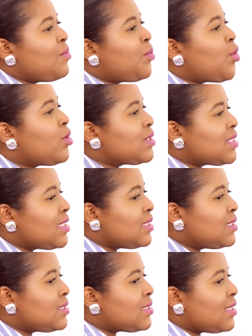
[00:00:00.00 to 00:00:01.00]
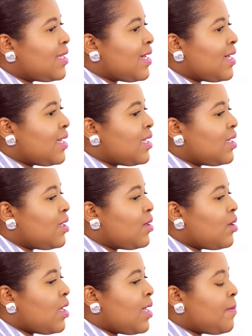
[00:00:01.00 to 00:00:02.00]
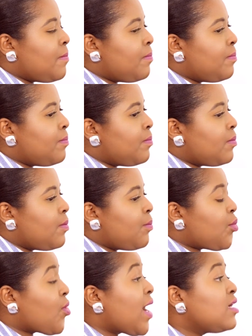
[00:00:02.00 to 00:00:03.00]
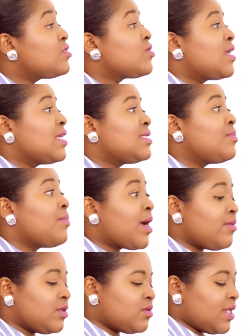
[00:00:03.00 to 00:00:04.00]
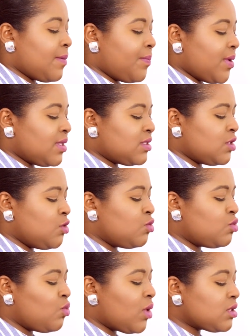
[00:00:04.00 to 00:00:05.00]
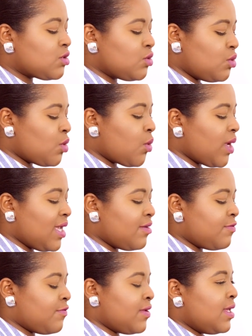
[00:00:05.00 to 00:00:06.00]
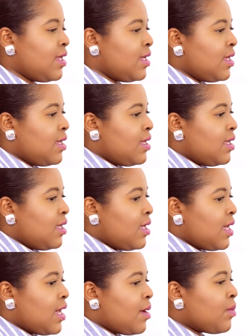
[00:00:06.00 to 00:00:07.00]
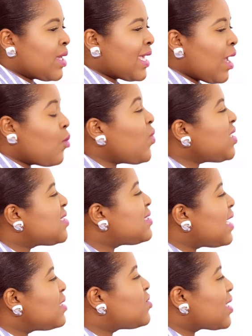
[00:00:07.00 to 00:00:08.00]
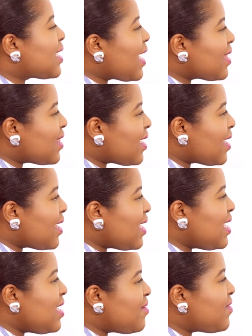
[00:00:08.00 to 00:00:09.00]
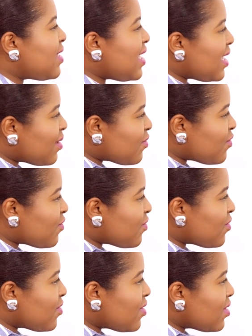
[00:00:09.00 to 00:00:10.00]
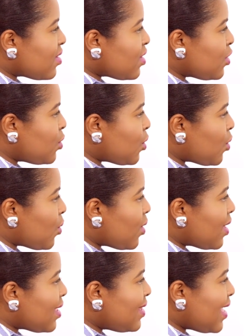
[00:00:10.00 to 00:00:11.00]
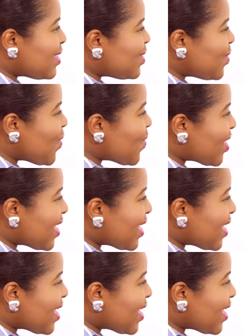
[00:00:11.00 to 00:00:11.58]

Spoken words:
important that prior to getting married to that person, you would want to know if can we stay together even if there's no